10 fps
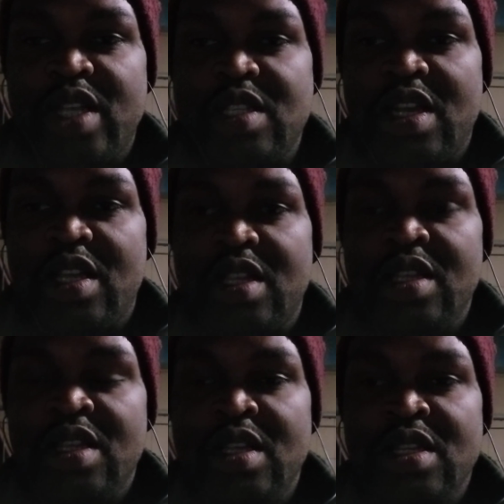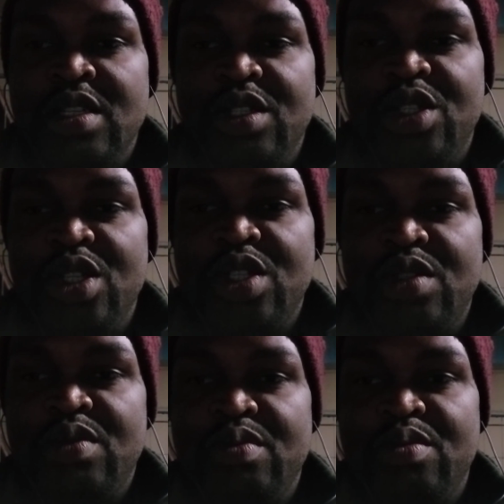price hike,
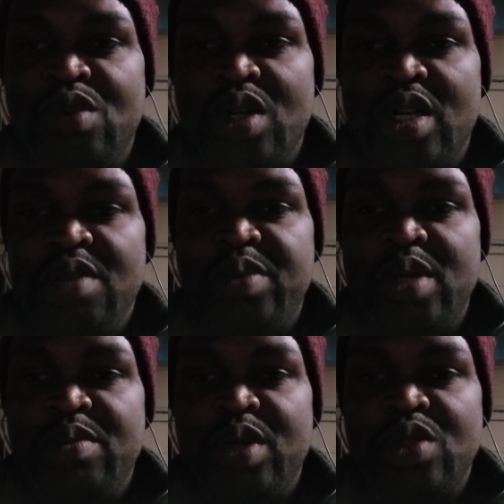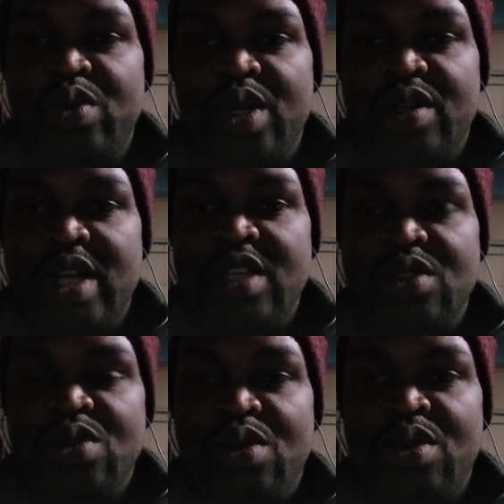this monthly payment will
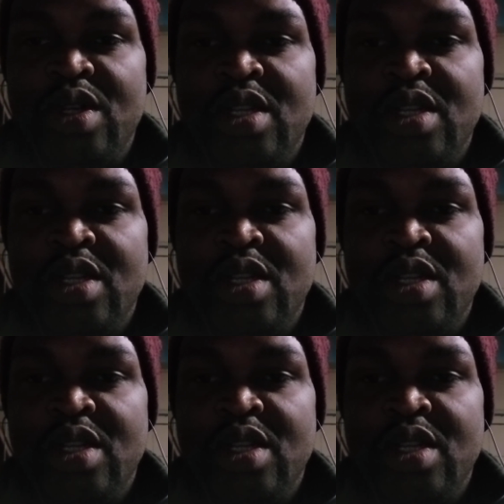rise to